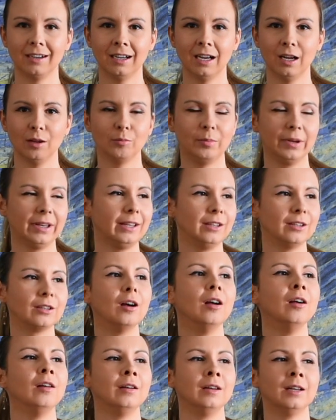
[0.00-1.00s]
I'll be,
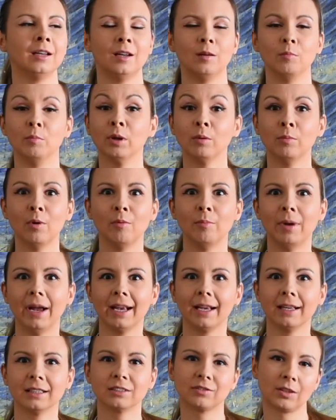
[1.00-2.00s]
Bilbo
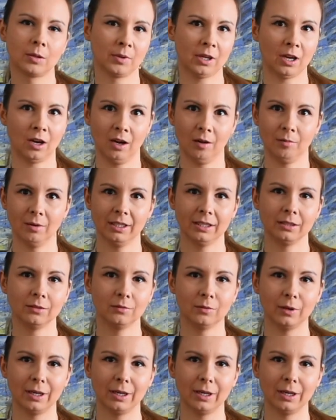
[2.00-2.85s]
Baggins from The Hobbit,